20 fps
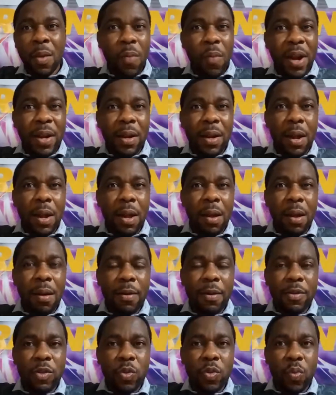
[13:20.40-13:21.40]
When
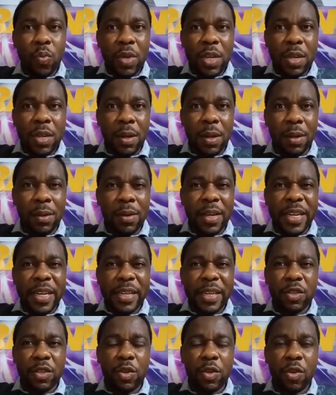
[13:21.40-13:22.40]
God's will
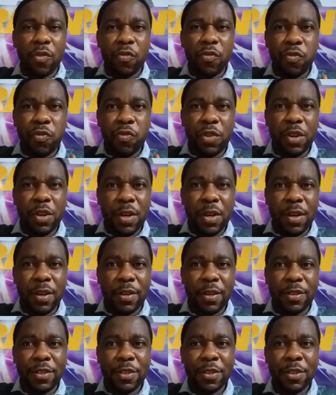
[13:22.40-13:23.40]
is your
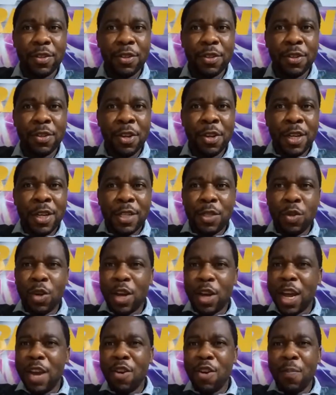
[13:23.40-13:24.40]
focus,
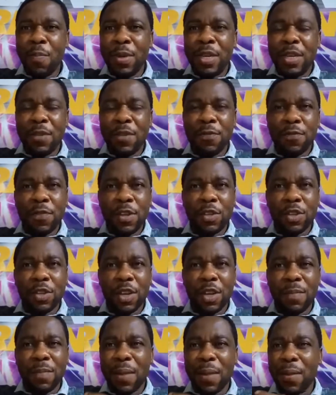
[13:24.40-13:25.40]
you cannot be
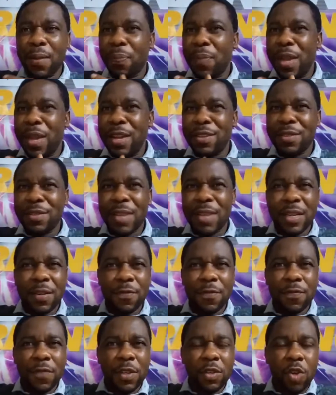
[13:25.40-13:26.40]
defeated by the things that
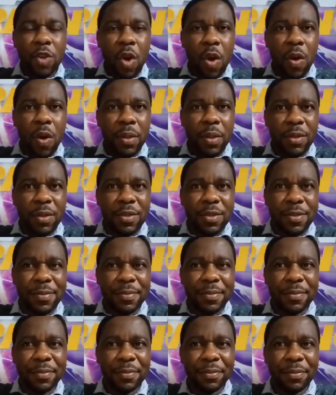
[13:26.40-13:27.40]
defeat
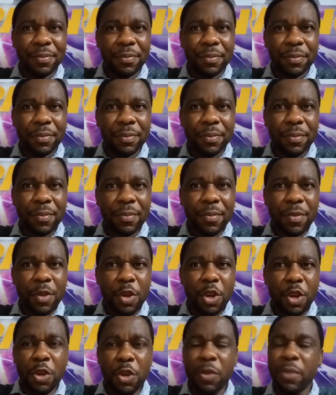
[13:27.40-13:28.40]
others.
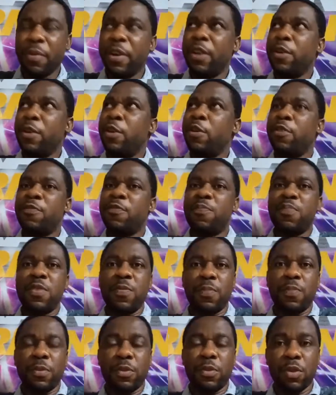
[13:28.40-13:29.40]
You know, there are a lot of
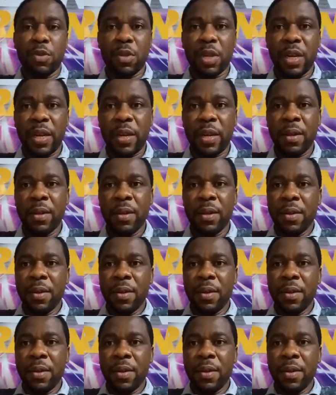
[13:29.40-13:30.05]
people today,